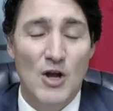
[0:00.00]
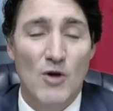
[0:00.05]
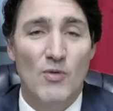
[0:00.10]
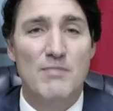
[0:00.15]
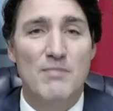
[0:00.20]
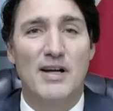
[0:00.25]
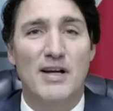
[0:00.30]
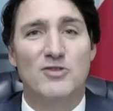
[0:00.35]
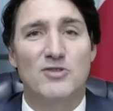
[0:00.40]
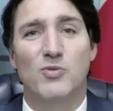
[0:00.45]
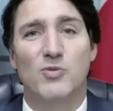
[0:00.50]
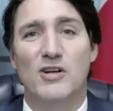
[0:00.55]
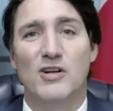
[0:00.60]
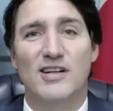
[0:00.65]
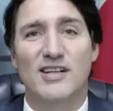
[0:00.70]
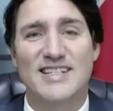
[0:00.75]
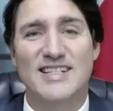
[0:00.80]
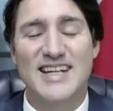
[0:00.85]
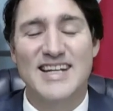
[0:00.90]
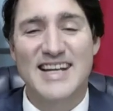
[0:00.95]
We must
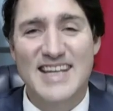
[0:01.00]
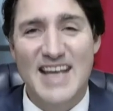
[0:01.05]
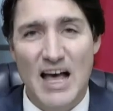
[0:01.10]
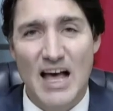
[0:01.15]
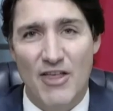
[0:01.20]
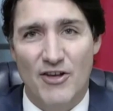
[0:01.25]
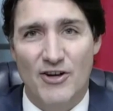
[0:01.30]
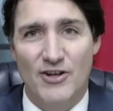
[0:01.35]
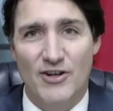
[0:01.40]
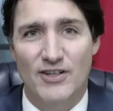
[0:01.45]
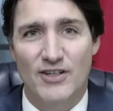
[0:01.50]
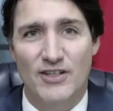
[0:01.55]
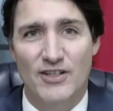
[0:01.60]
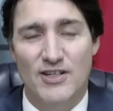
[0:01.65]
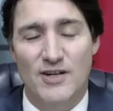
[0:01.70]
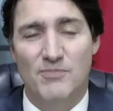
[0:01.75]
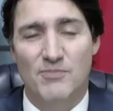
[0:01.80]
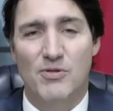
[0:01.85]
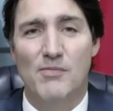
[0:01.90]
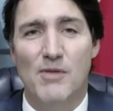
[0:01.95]
work together
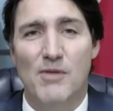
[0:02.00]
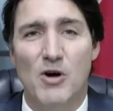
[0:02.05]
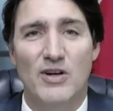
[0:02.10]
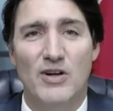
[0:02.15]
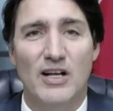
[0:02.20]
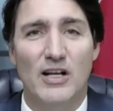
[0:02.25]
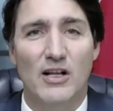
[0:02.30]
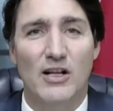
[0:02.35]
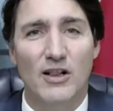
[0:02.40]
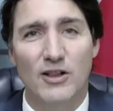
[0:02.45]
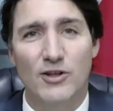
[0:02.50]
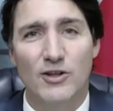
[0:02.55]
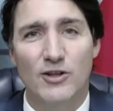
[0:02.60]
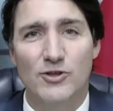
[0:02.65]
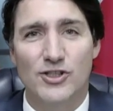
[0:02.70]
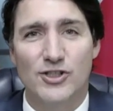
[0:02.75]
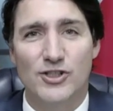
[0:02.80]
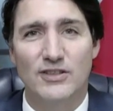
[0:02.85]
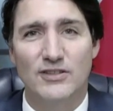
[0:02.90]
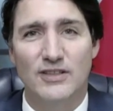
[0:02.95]
to promote
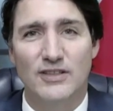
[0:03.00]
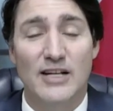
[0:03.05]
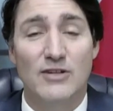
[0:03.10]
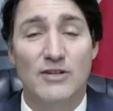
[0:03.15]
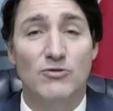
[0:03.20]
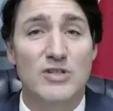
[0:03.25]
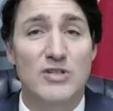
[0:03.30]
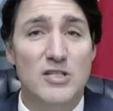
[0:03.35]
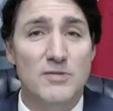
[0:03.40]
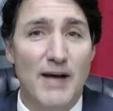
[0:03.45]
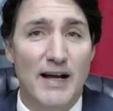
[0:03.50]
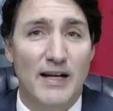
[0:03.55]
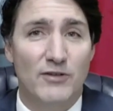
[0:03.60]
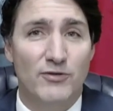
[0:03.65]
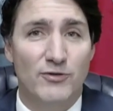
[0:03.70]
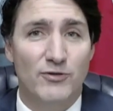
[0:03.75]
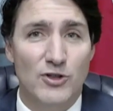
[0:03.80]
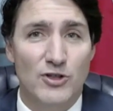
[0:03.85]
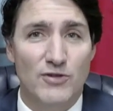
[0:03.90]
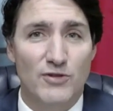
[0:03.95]
inclusion and respect
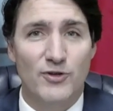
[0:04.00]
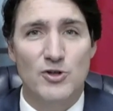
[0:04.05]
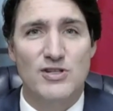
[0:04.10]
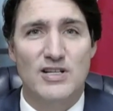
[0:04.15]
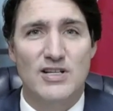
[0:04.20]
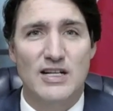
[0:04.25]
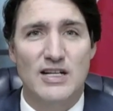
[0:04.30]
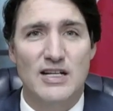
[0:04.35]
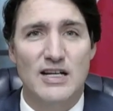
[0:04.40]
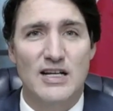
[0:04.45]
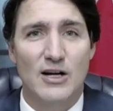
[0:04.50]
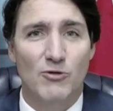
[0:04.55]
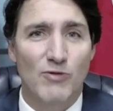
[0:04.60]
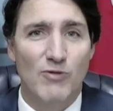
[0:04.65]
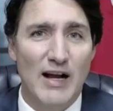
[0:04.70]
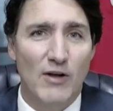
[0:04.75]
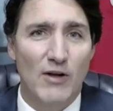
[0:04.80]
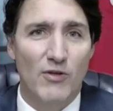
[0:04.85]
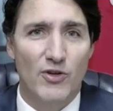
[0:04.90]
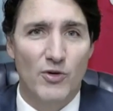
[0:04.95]
for diversity
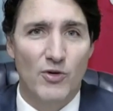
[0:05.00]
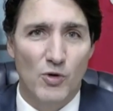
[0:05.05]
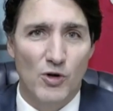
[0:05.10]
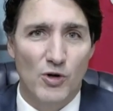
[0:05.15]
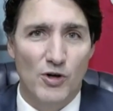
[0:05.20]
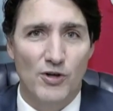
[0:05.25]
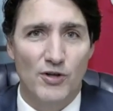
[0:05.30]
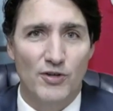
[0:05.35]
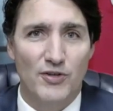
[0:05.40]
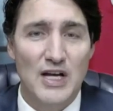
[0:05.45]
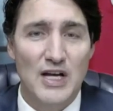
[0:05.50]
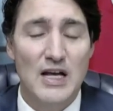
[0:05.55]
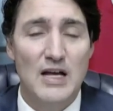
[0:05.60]
around the world